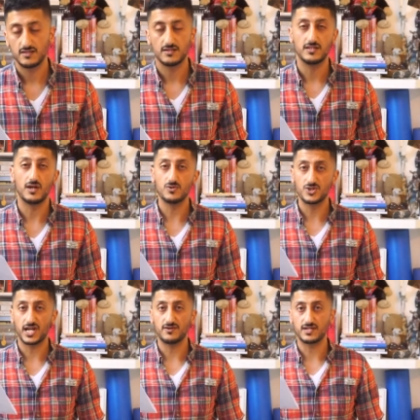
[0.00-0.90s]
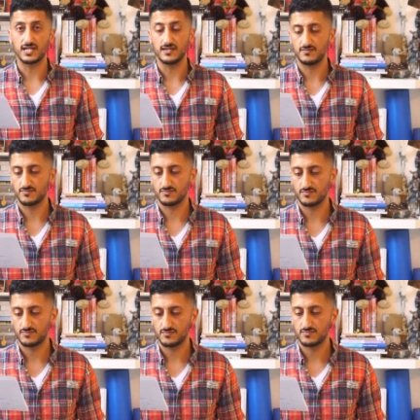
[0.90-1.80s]
The old Cherokee
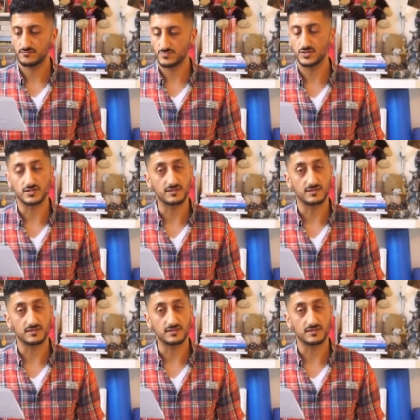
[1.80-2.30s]
took